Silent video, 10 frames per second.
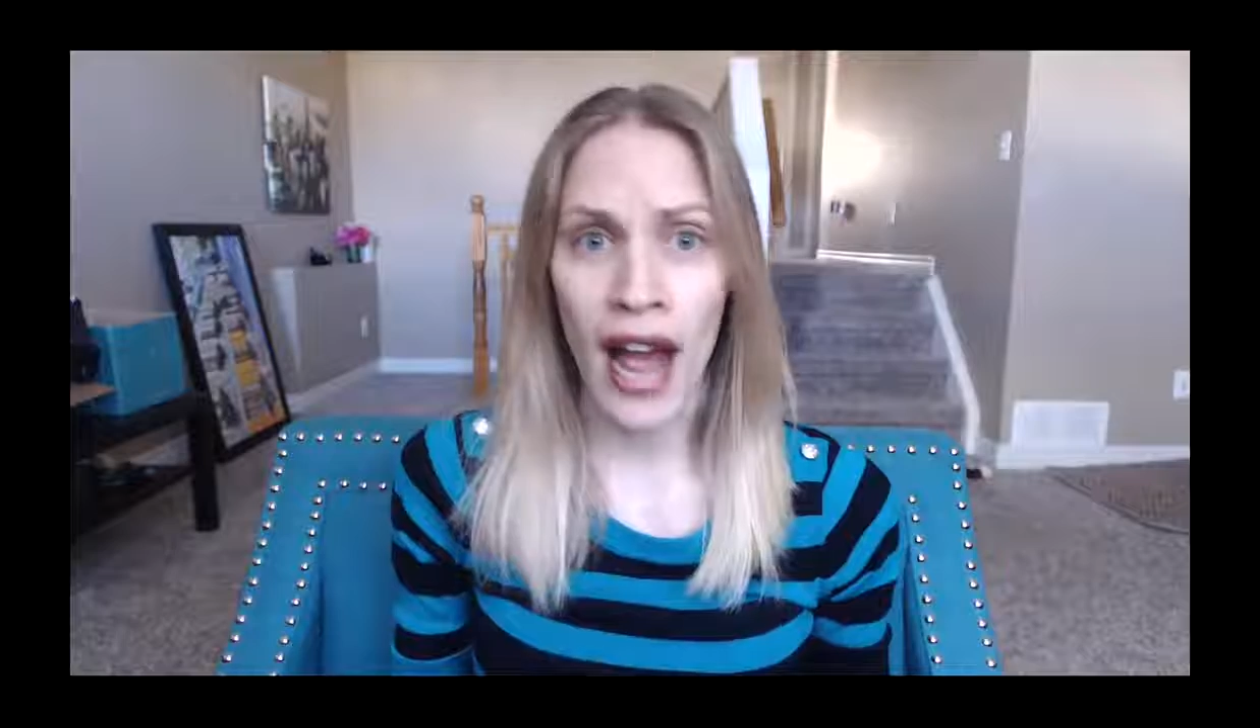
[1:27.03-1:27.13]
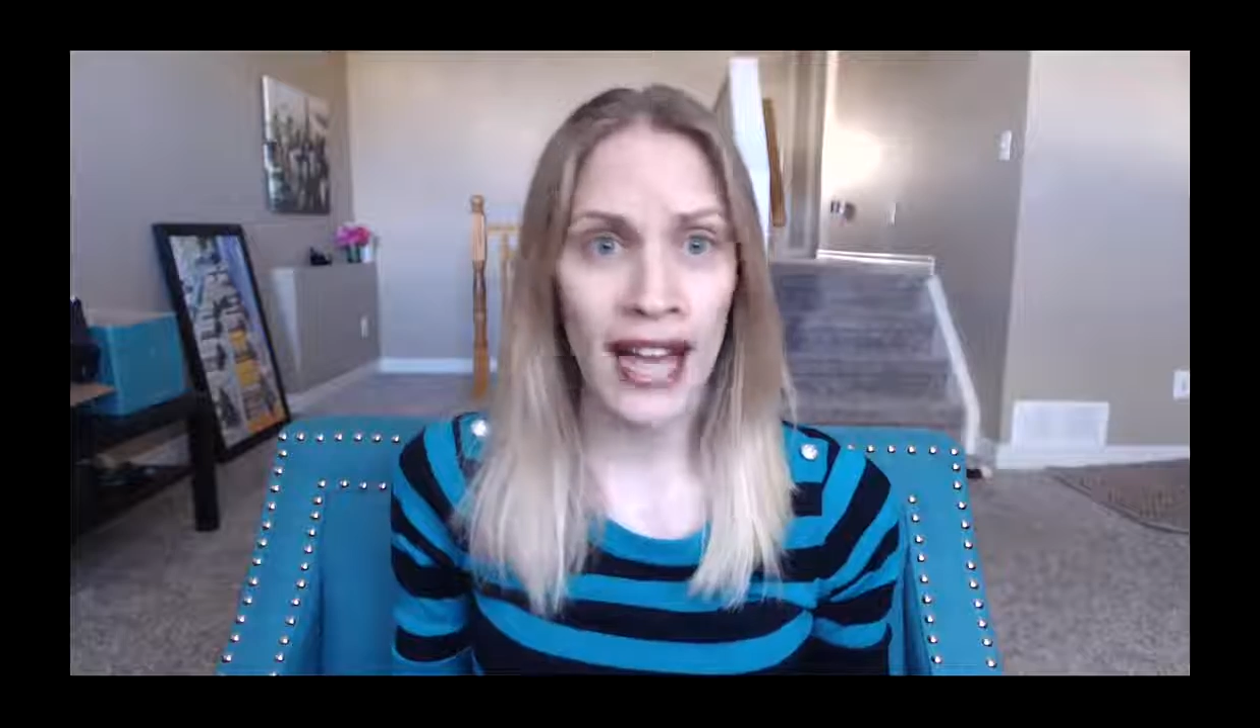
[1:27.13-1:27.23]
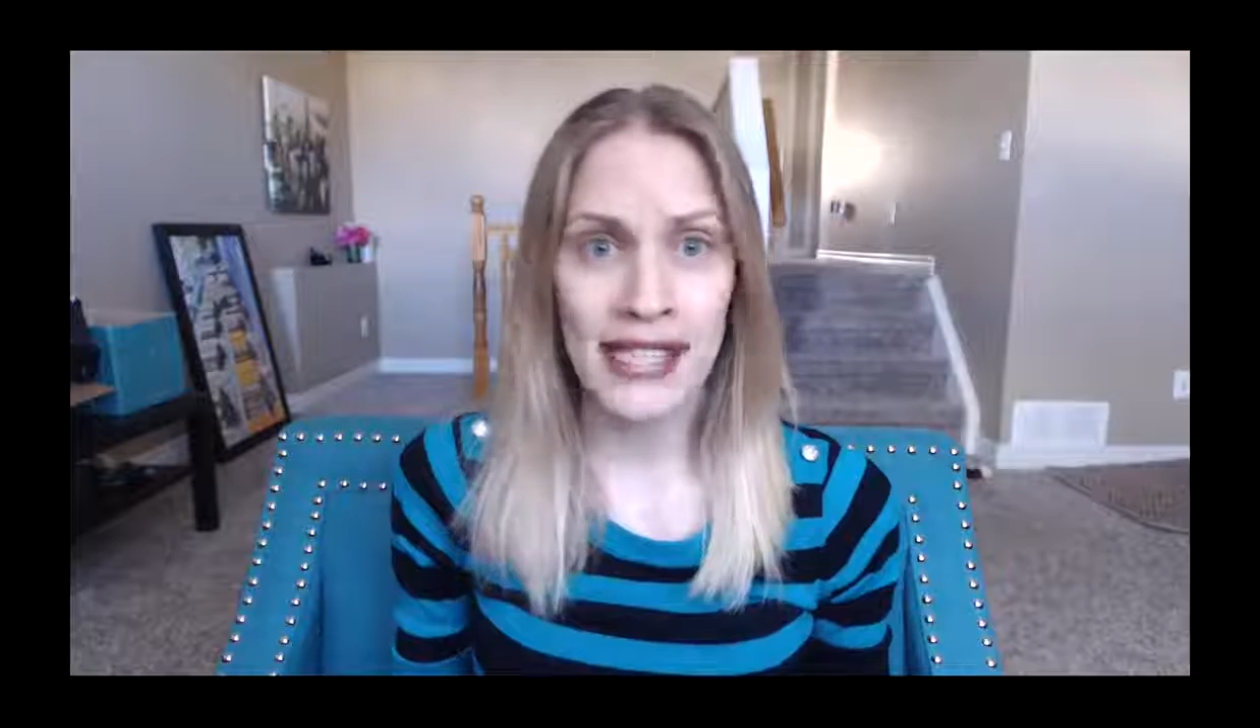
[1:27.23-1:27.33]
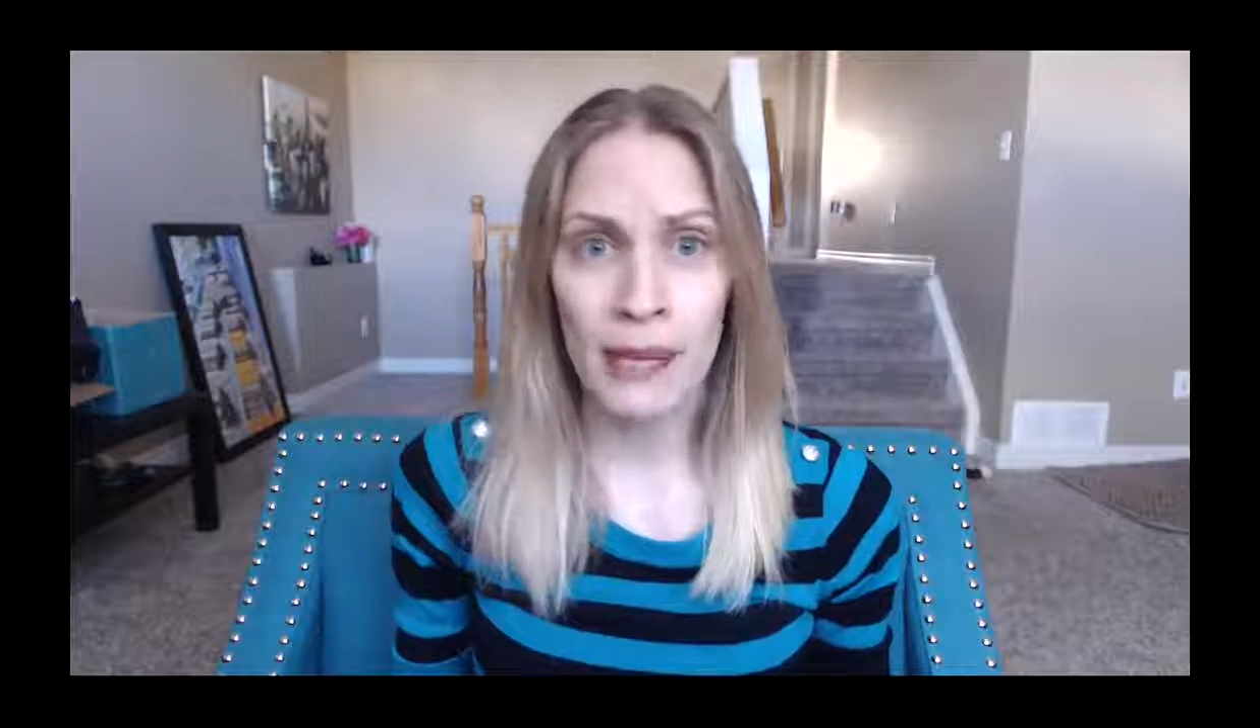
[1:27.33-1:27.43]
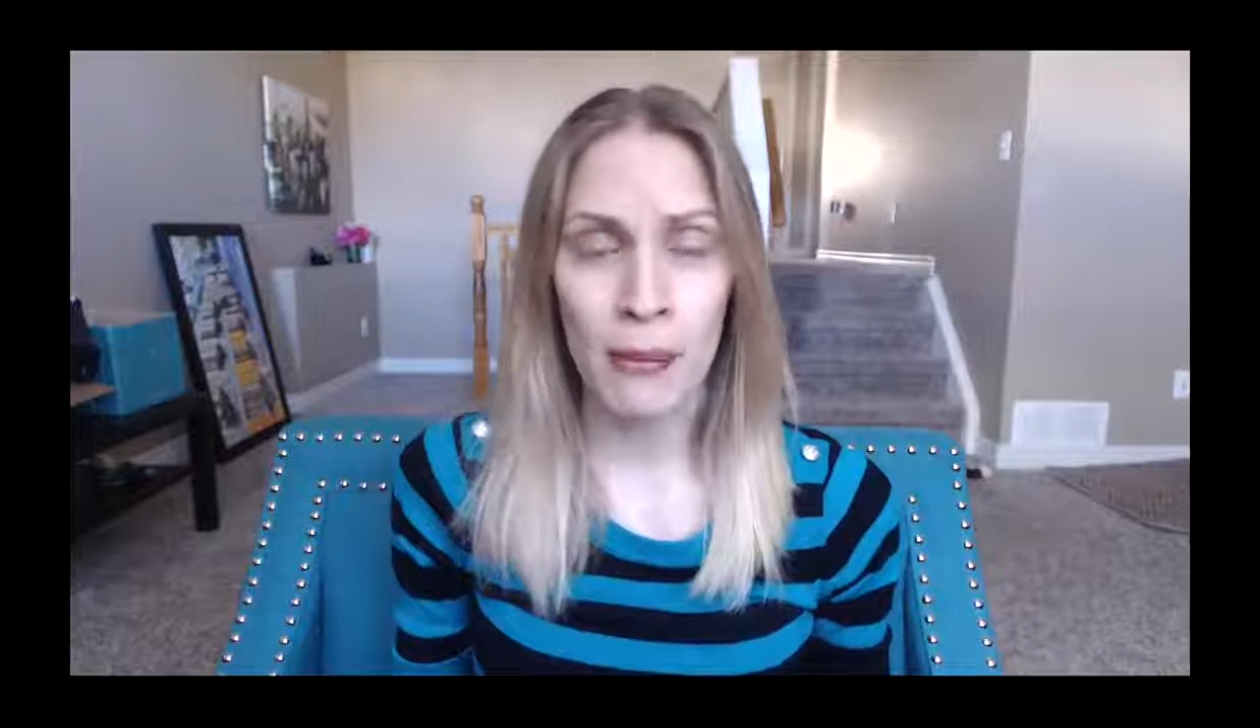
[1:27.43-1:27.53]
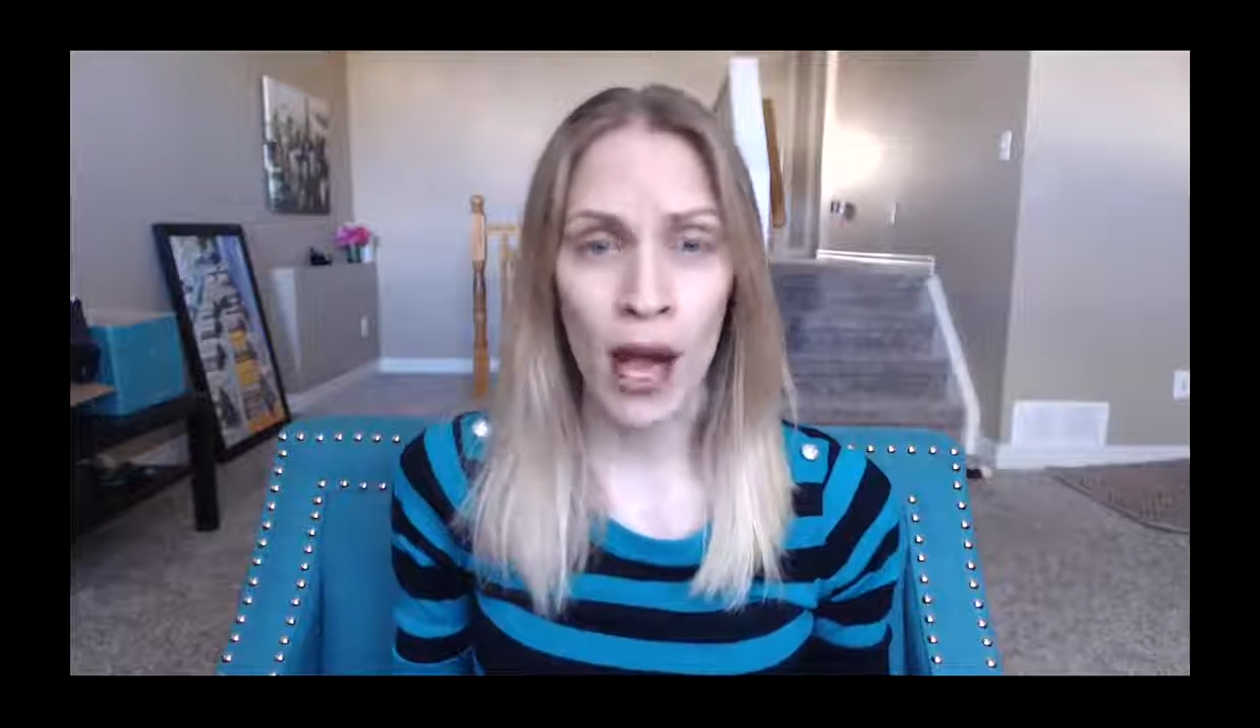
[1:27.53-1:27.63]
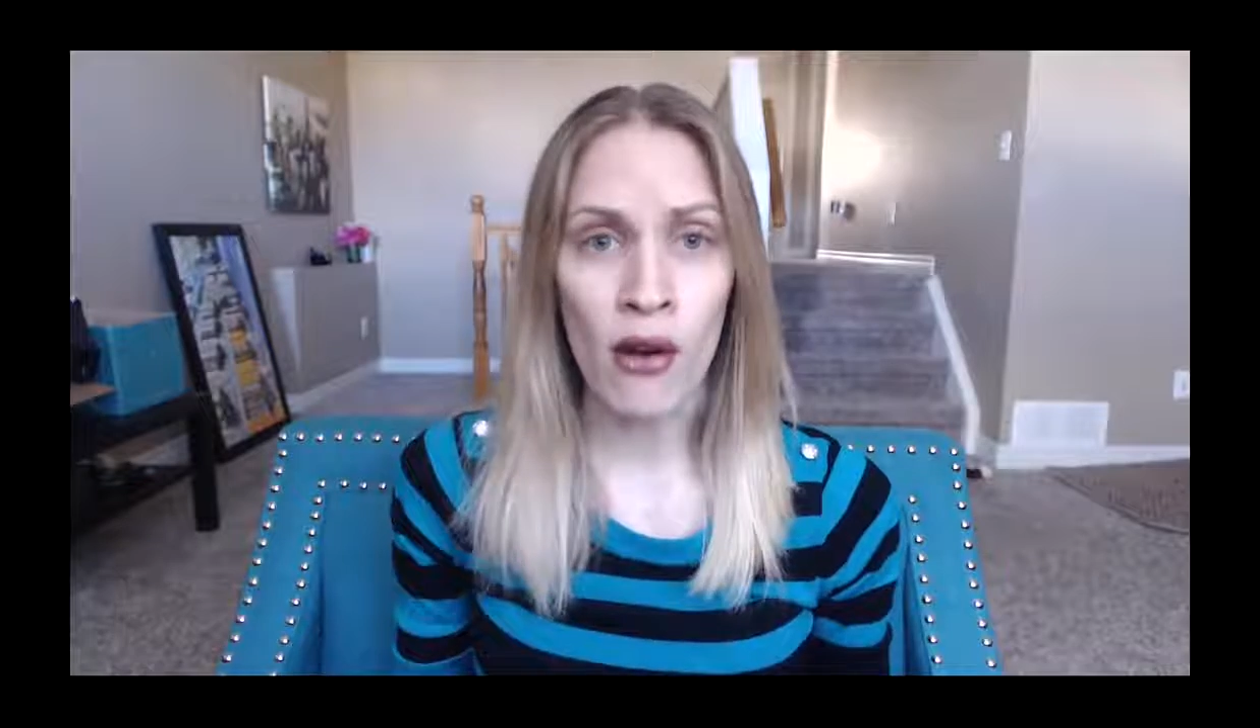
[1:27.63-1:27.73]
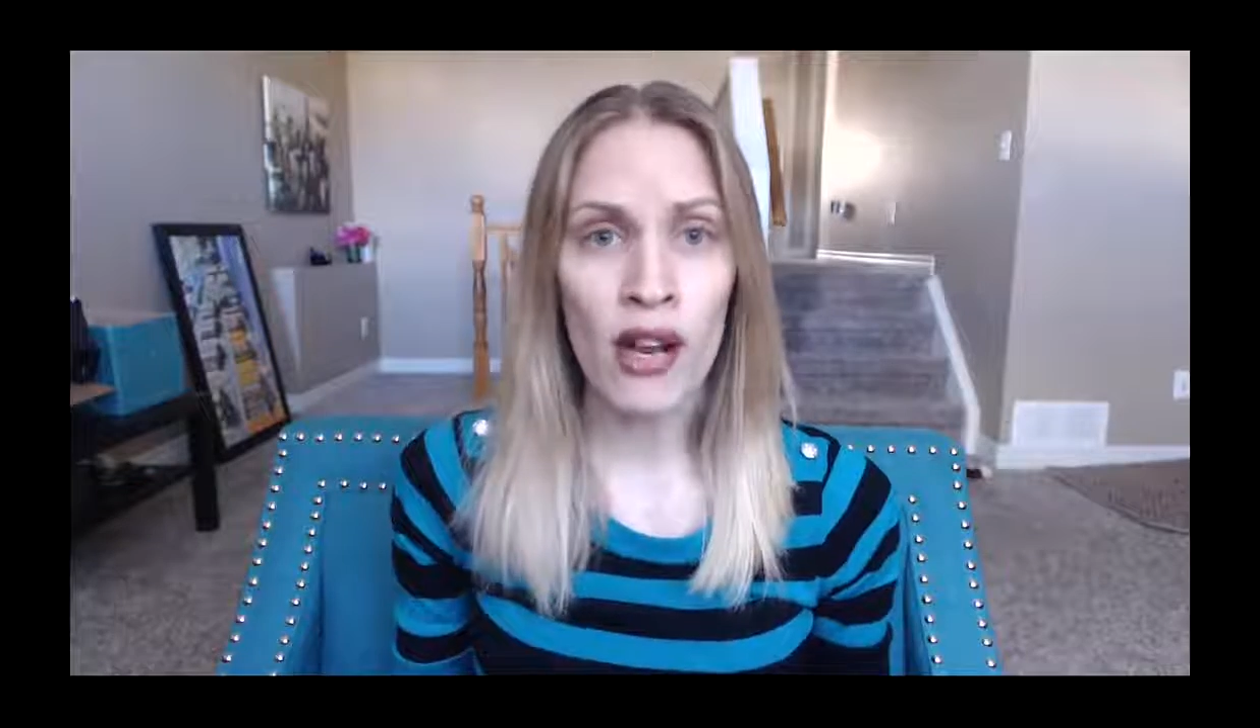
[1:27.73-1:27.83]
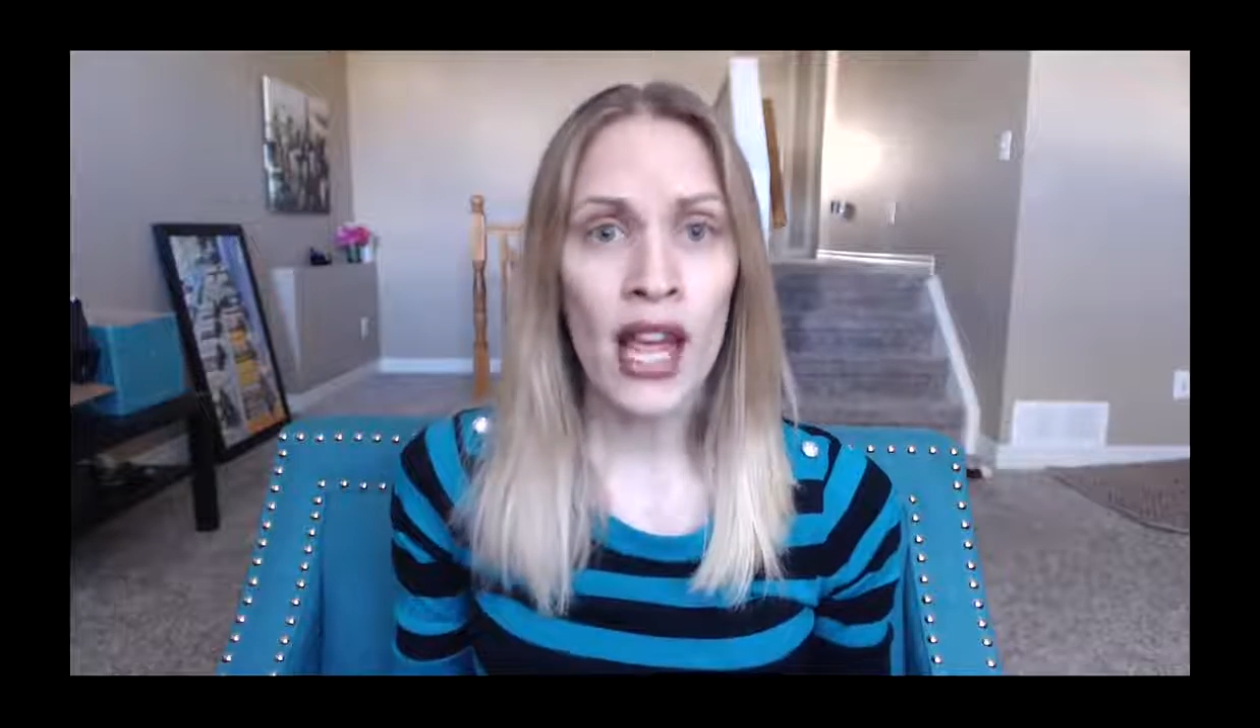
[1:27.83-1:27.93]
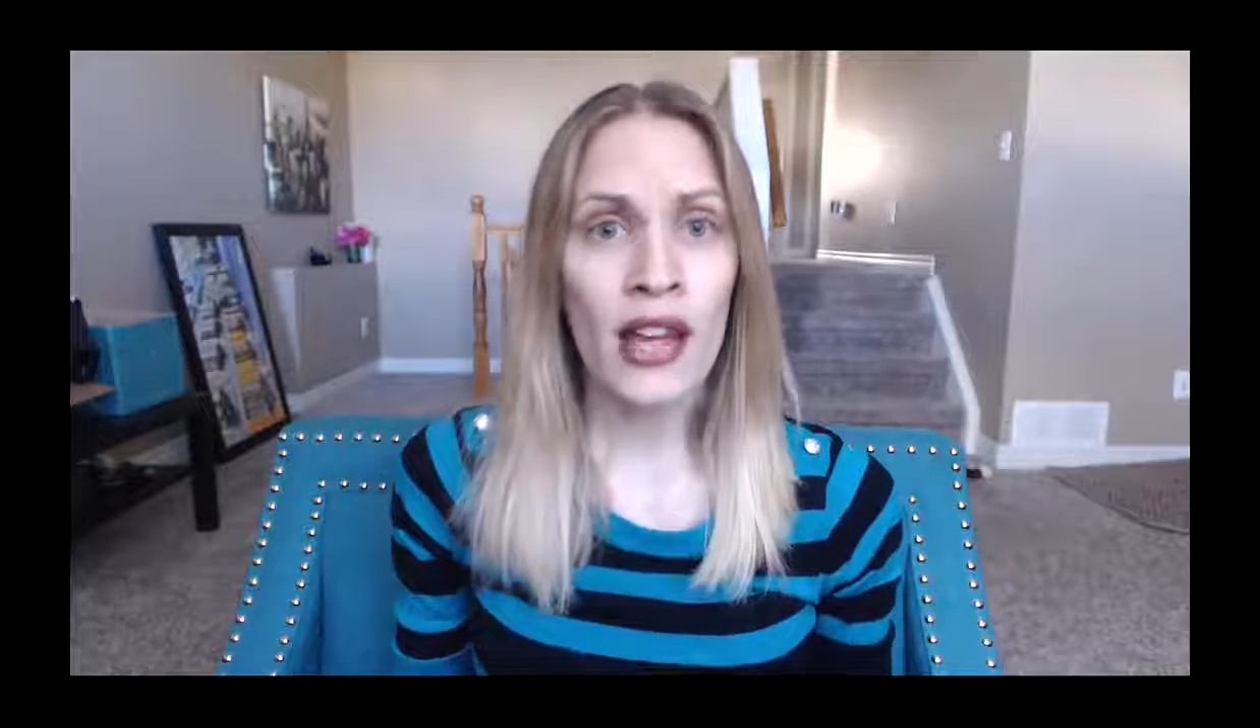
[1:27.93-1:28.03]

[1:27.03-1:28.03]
ask about.